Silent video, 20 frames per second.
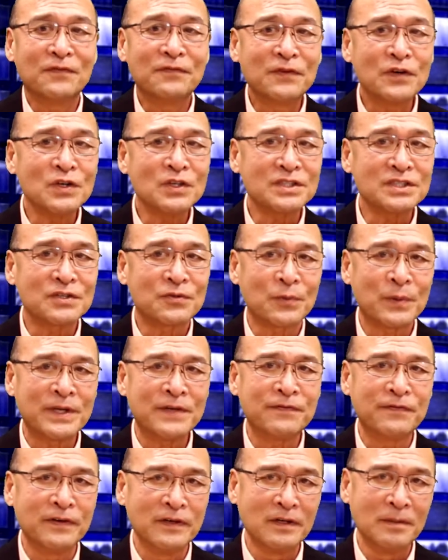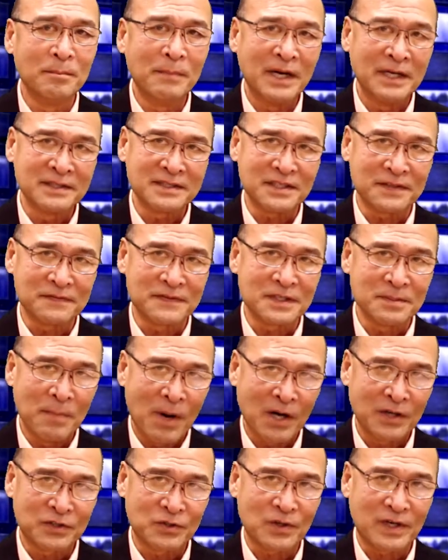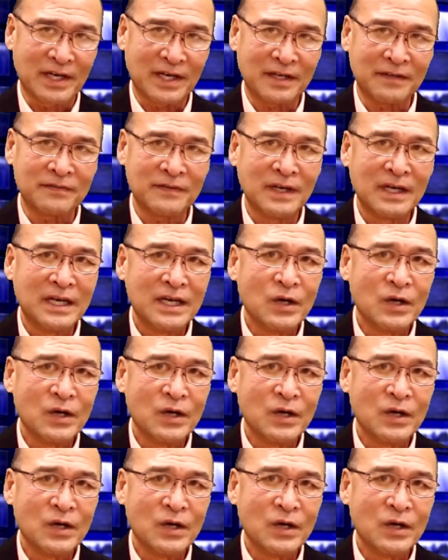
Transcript: first three full months of SmartDrive,